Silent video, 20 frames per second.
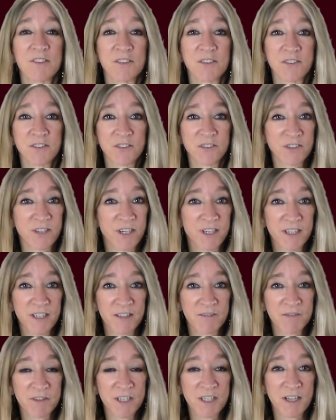study
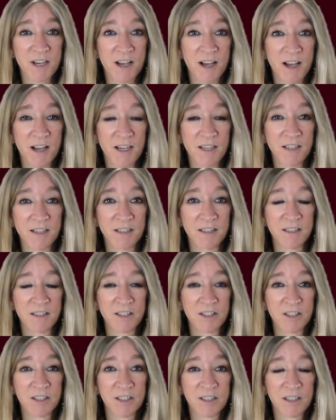of the eye,
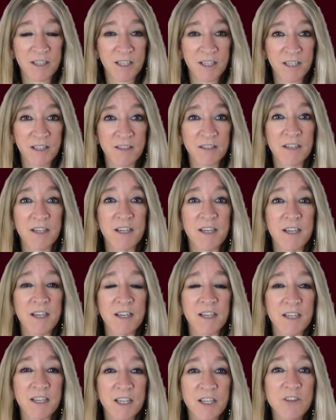and
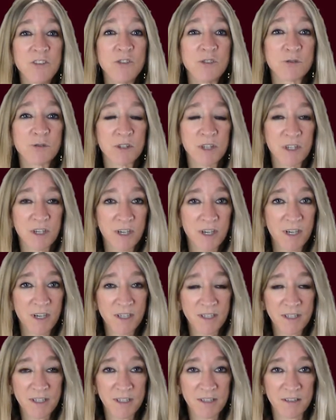
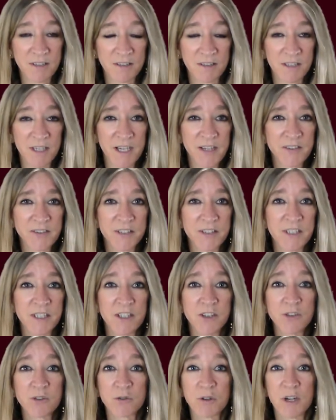Intraocular, as in
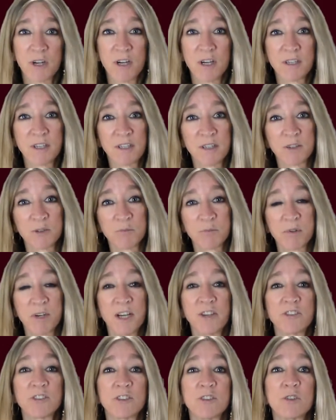intraocular
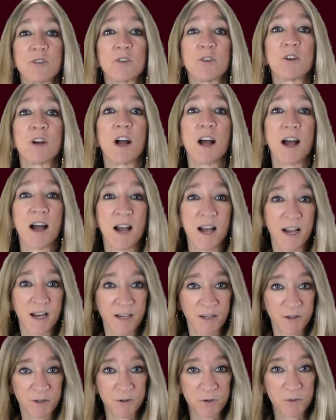pressure or
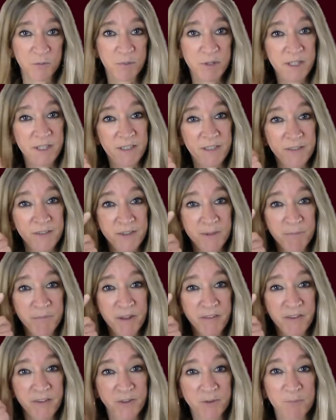IOP,
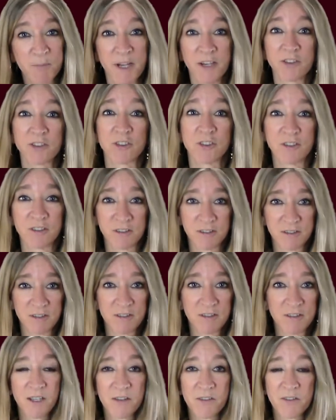something that's measured.
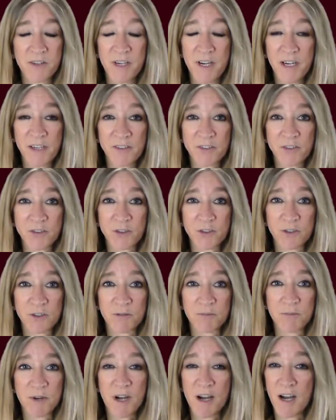The next
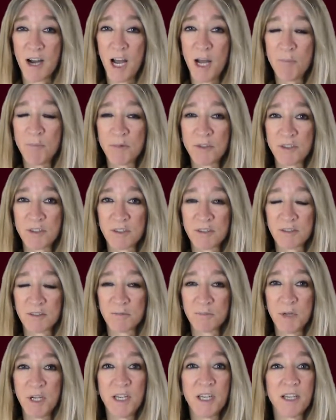term, opt,
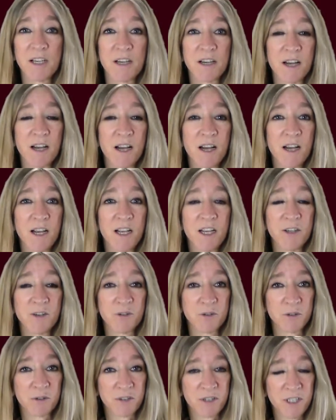meaning eye
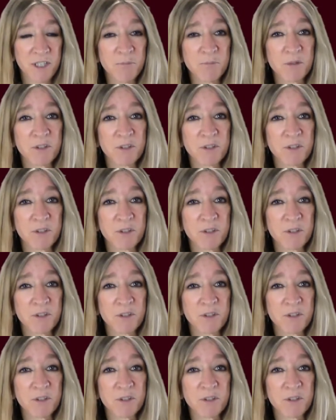or in